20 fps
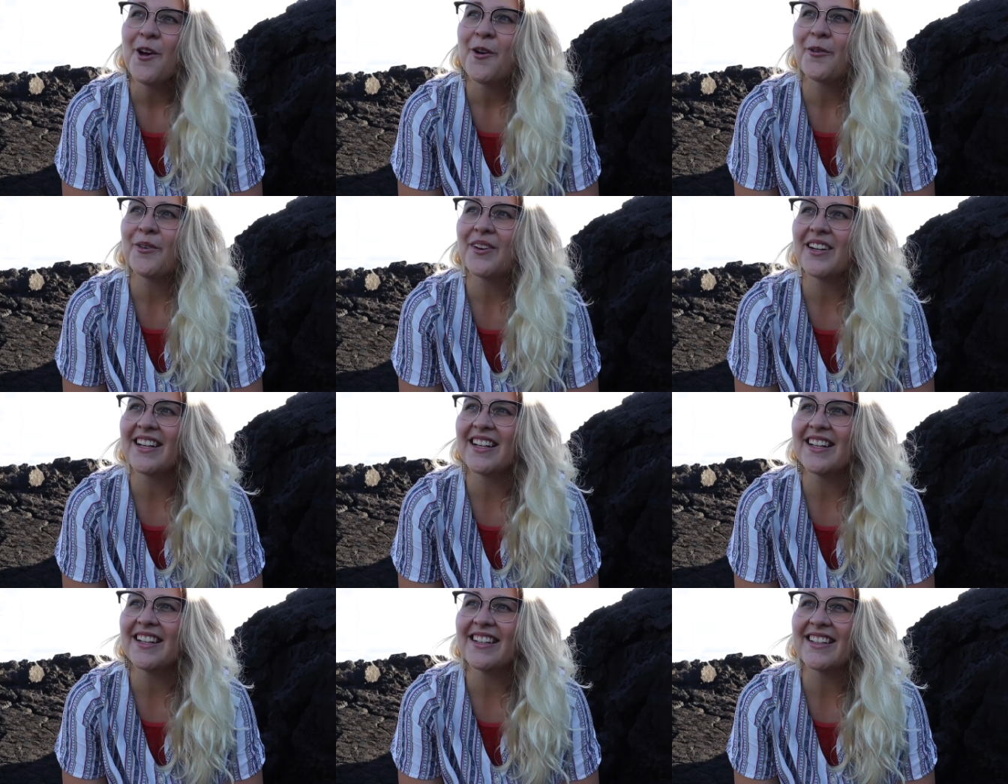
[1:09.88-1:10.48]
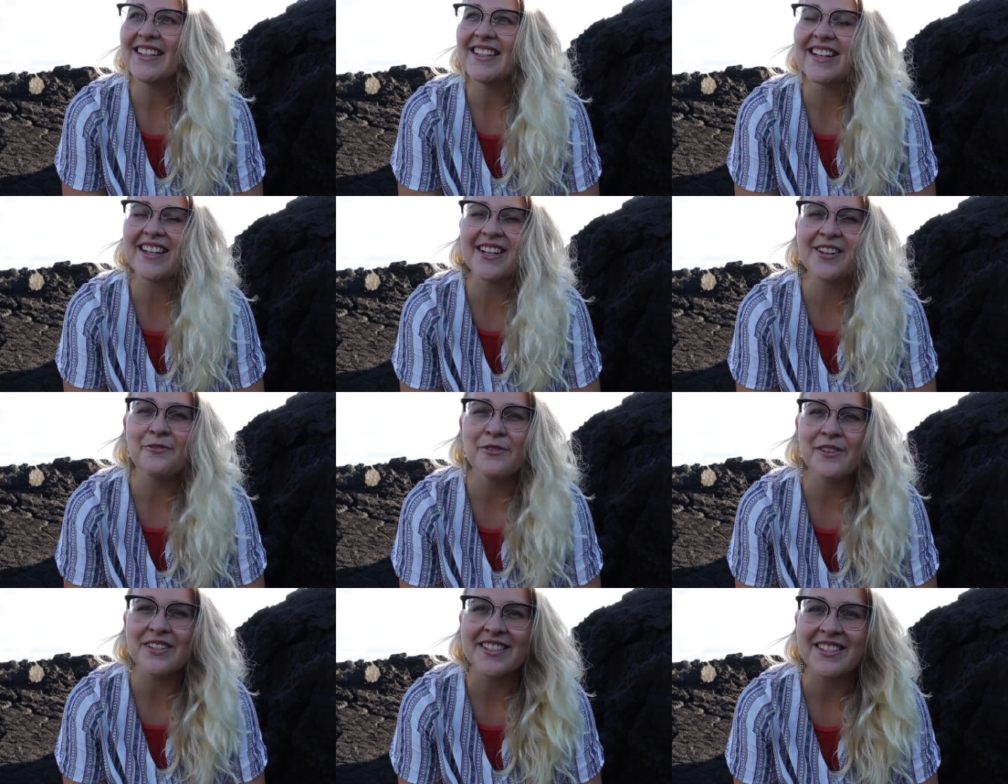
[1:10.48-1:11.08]
well,
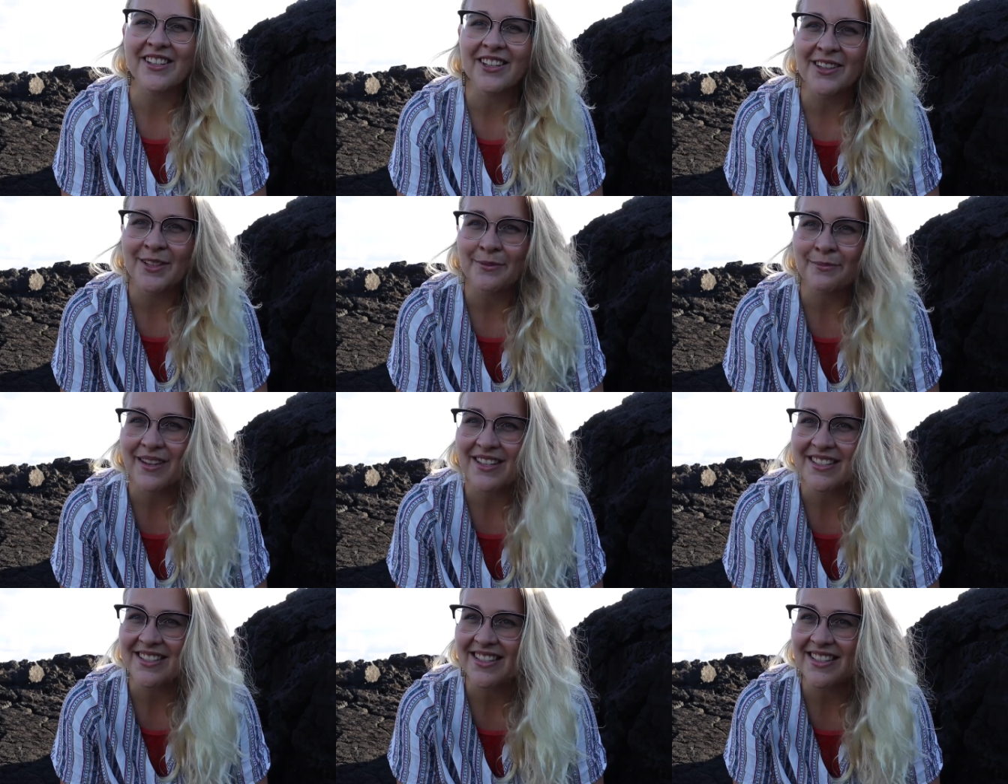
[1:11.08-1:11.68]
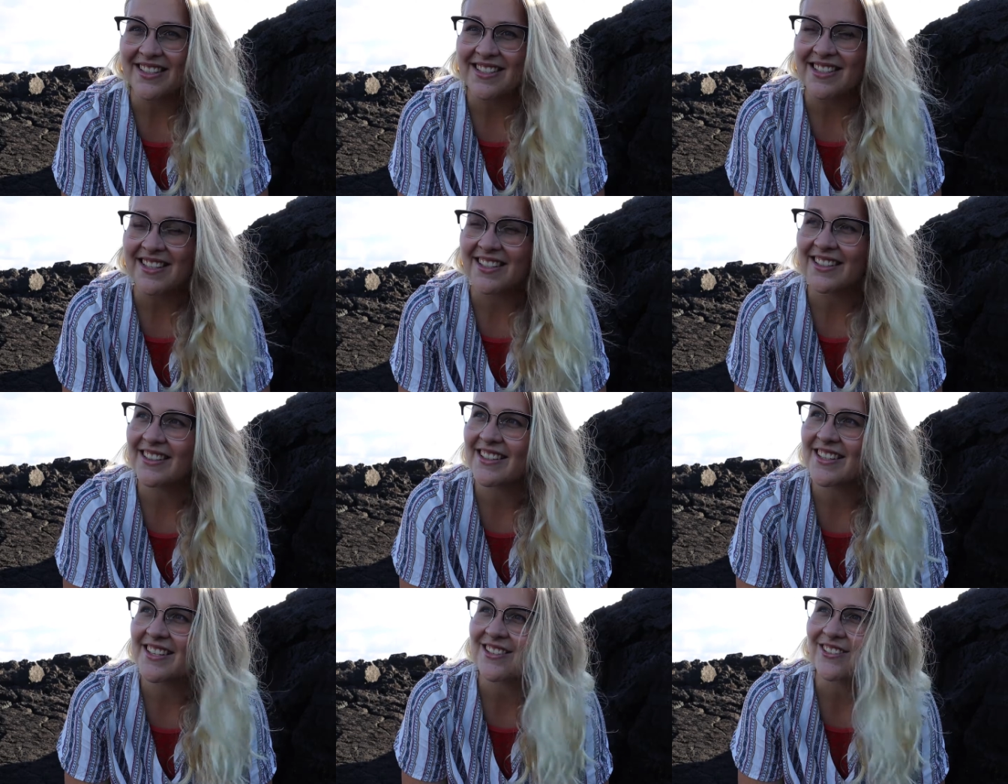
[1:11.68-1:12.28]
it was not the best idea,
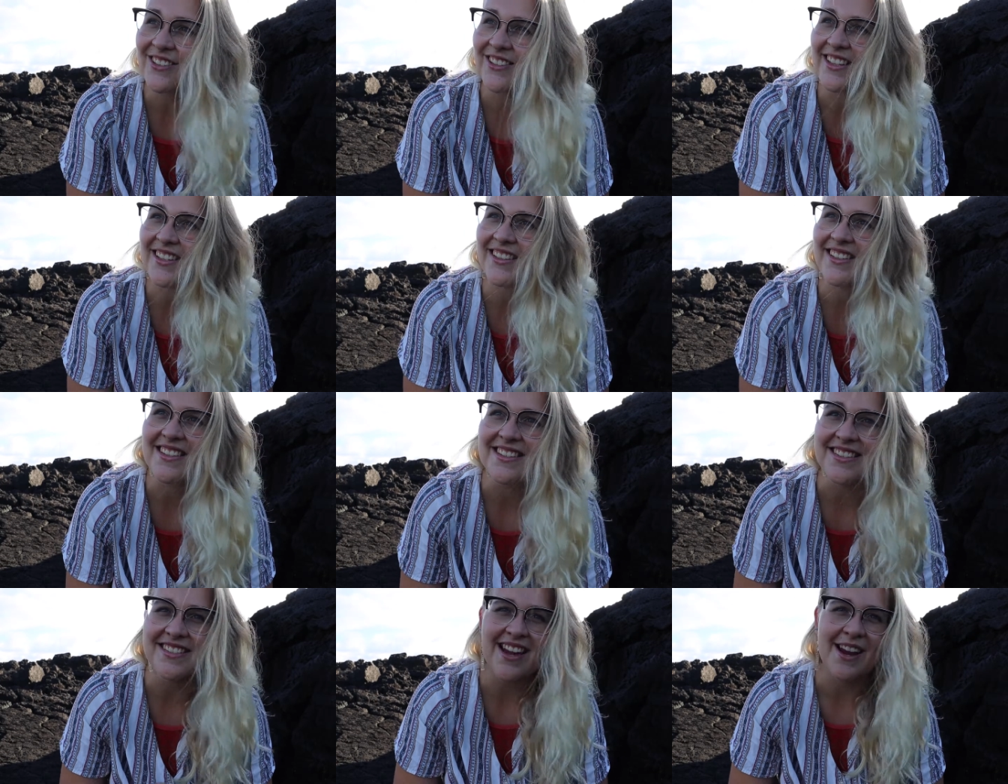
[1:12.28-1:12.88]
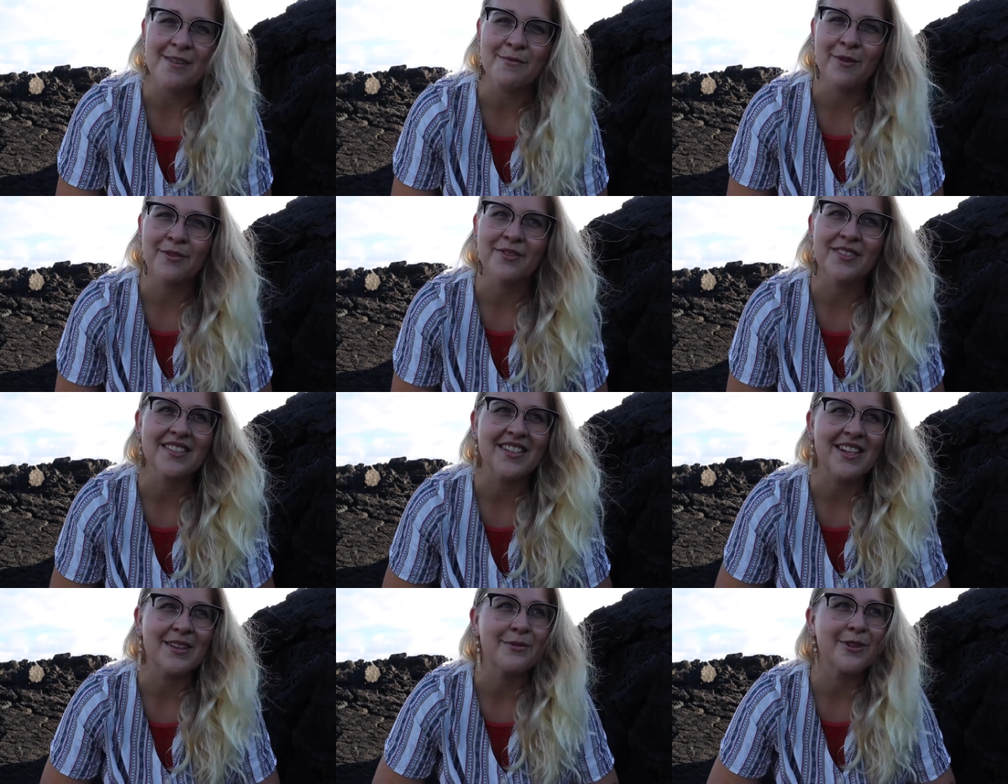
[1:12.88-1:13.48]
at least not at this time of the day,